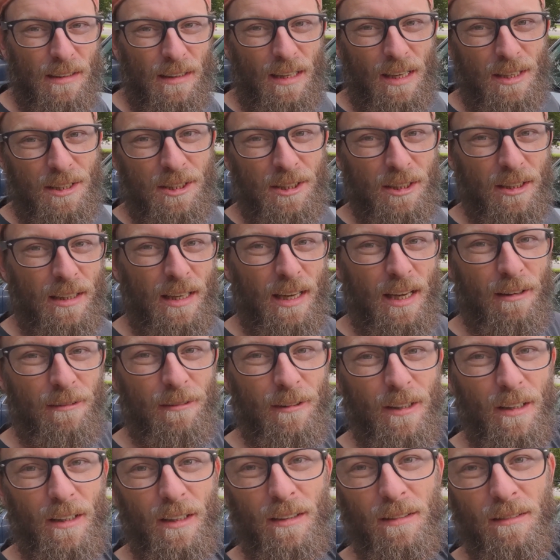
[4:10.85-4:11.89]
I should
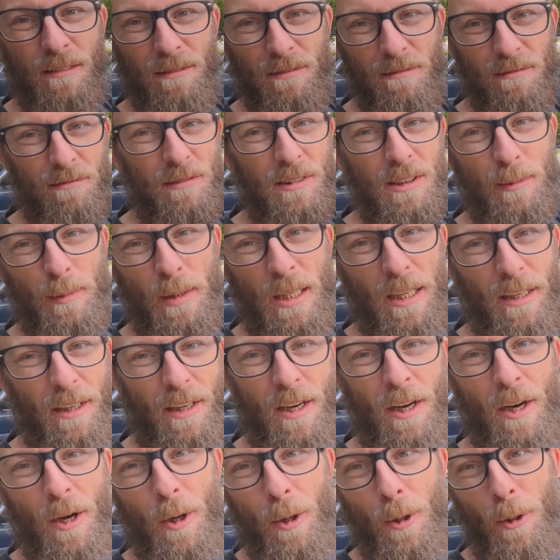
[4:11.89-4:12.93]
have some kind of
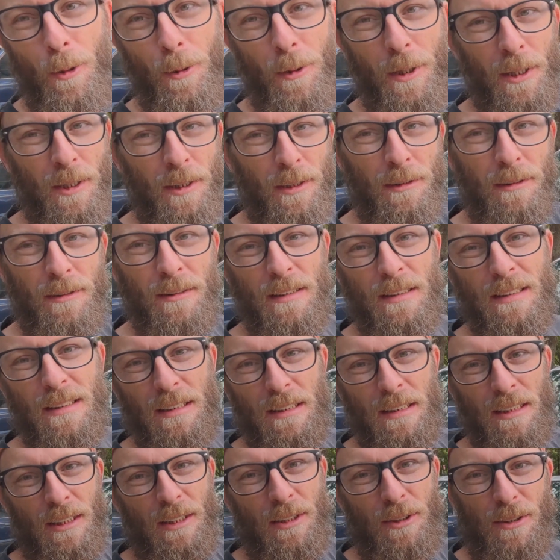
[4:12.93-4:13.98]
code
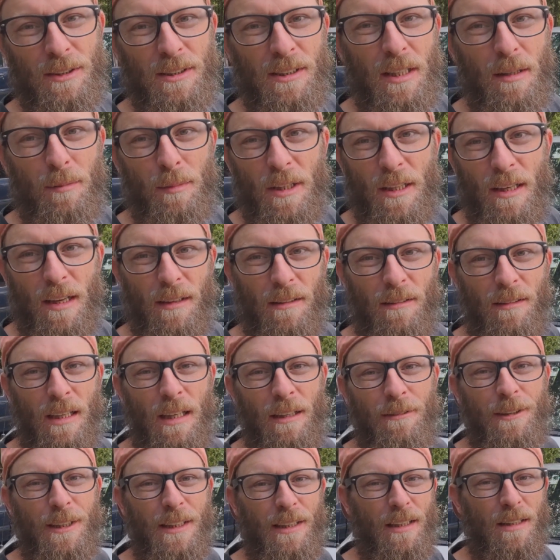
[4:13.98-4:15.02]
or something. I don't
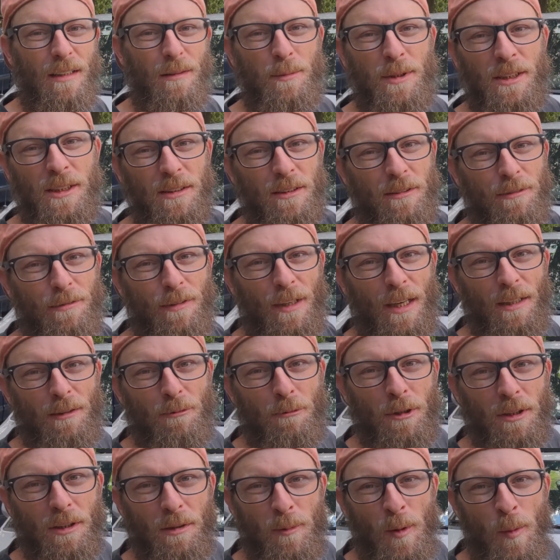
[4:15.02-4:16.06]
have it yet. I'm still
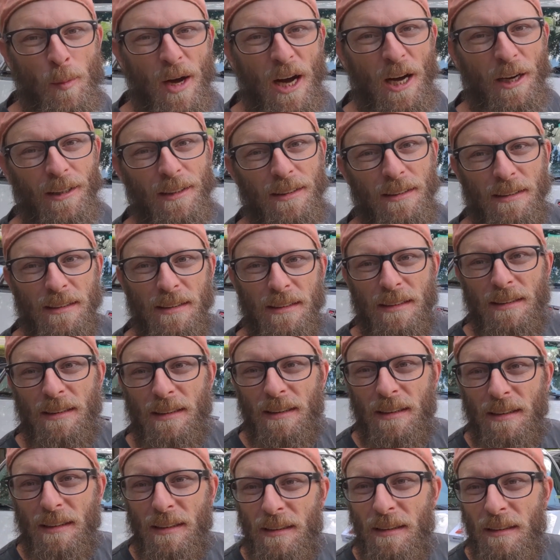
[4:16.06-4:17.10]
fighting with them about it.
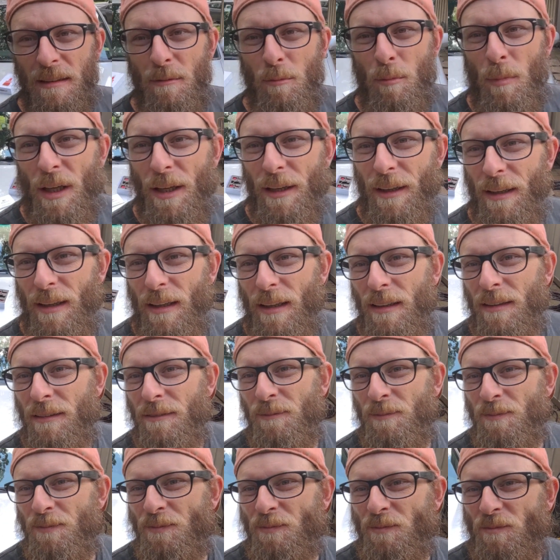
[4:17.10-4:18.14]
But it
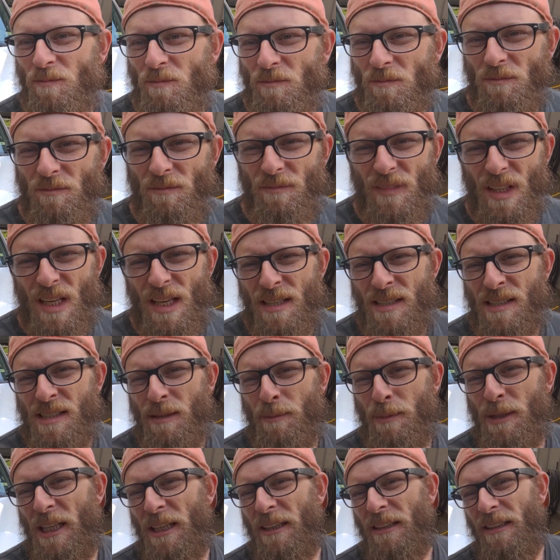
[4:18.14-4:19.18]

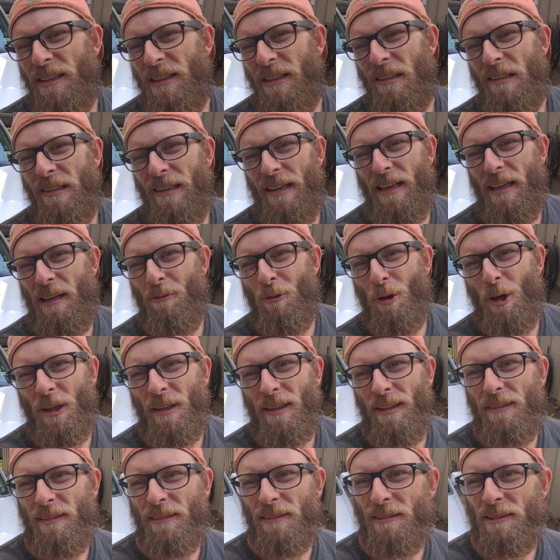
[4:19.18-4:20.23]
seems like the internet ain't
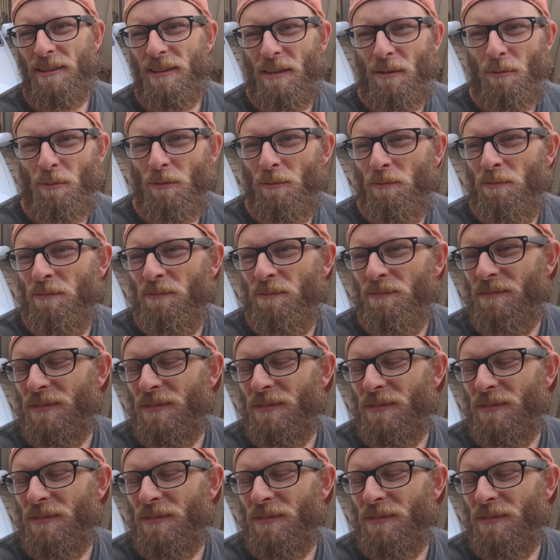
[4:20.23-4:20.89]
working or something.